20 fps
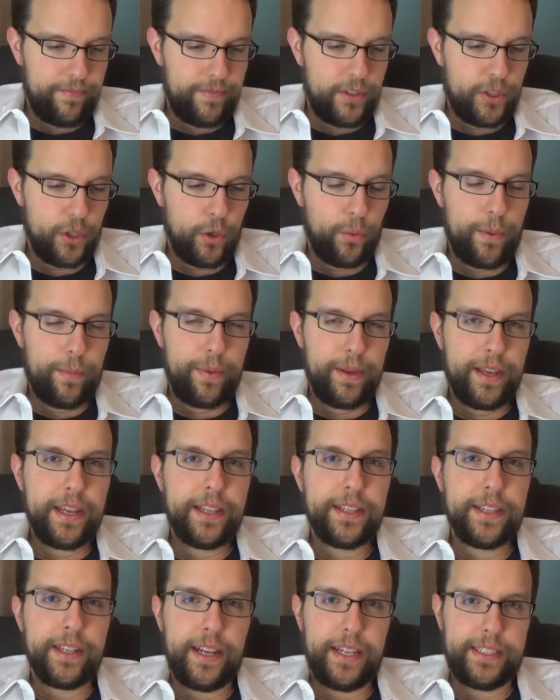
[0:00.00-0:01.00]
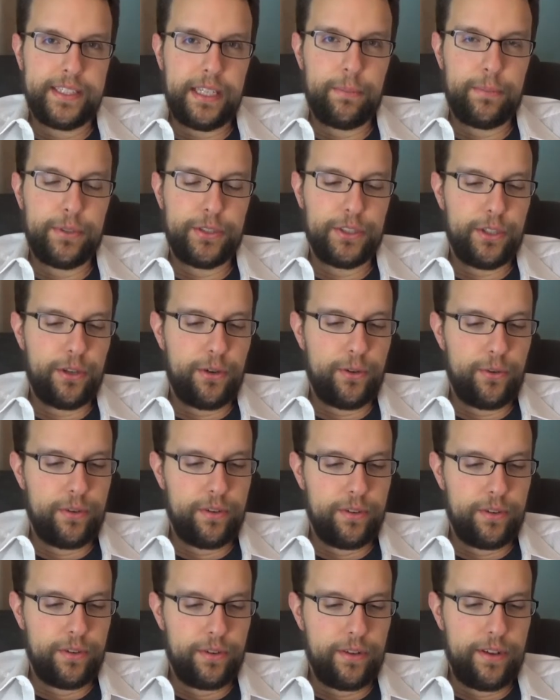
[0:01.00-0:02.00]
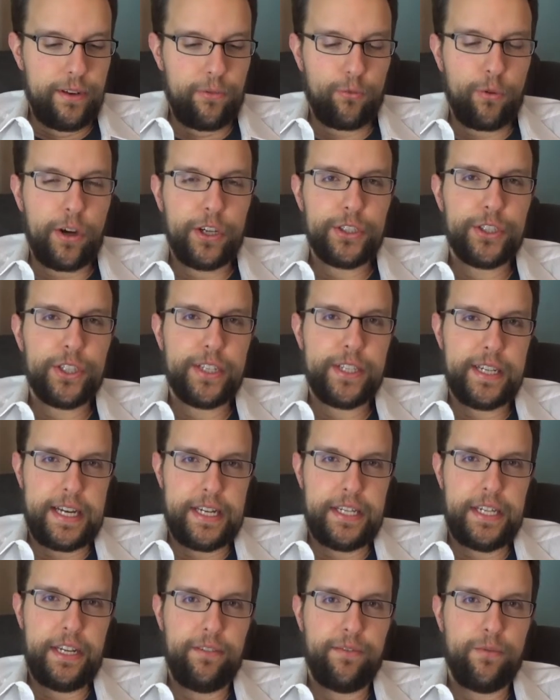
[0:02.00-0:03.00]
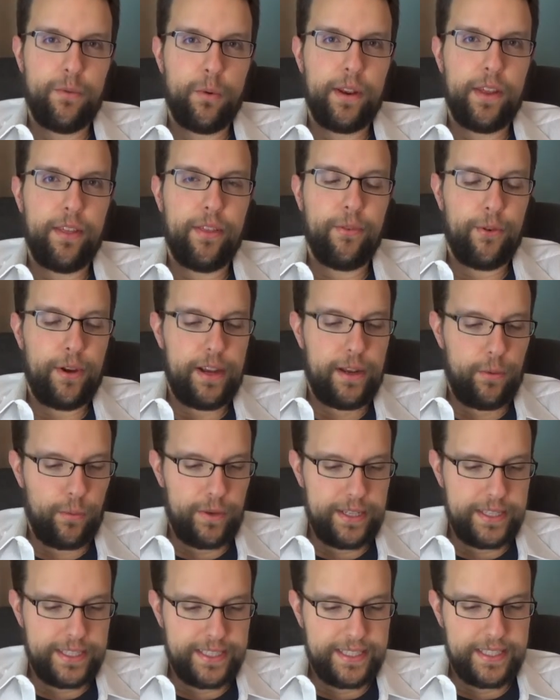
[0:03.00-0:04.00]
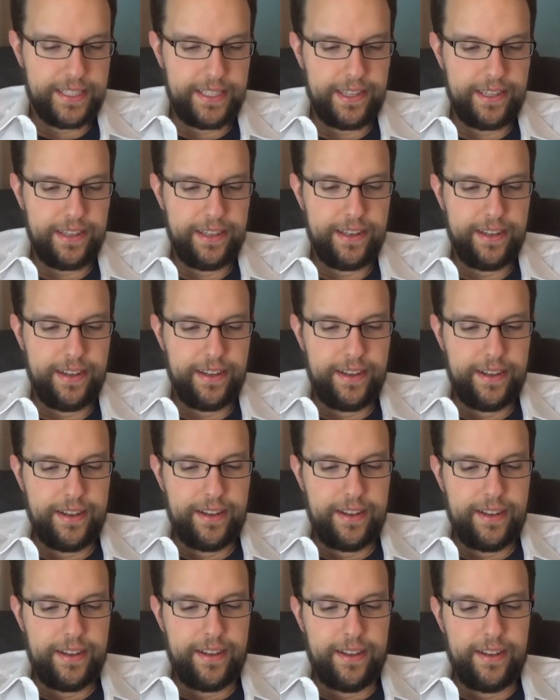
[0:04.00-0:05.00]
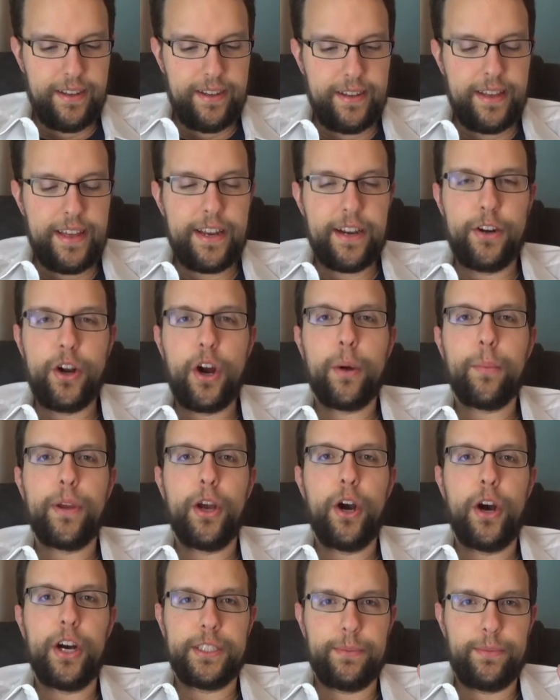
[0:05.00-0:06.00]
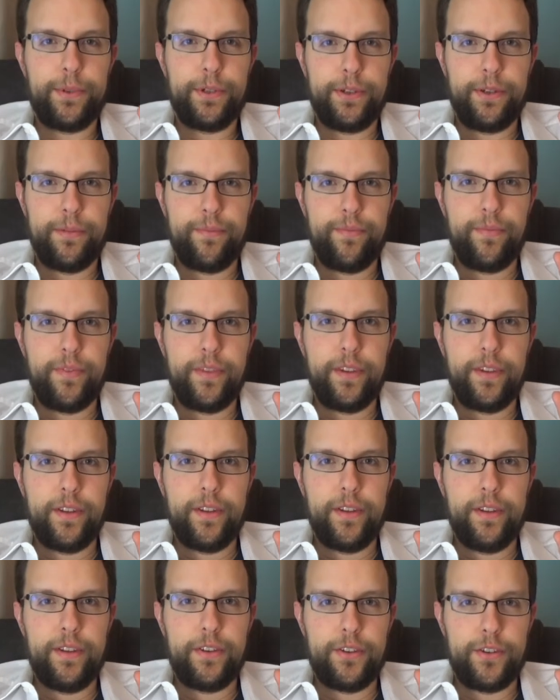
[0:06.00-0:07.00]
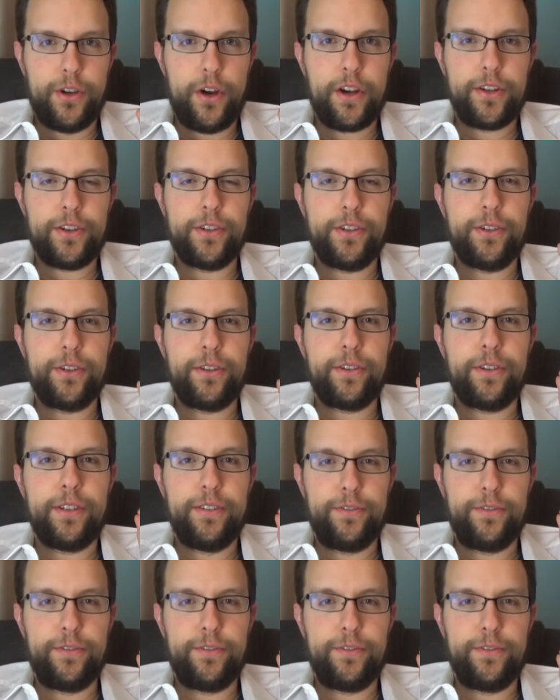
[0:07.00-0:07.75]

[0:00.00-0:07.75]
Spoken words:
So we begin tonight's episode in Russia, 1943, and we see in an army hospital Dr.